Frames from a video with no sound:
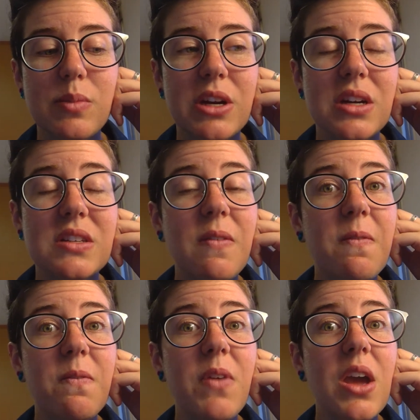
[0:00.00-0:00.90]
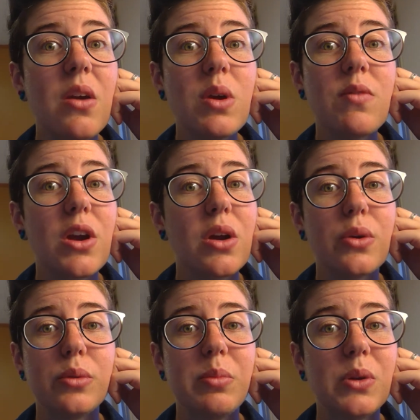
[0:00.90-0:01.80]
but it is a very, very
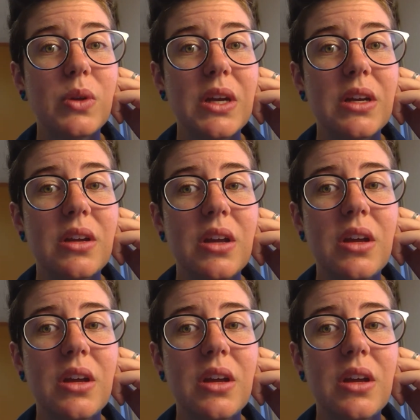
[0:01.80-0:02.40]
old building.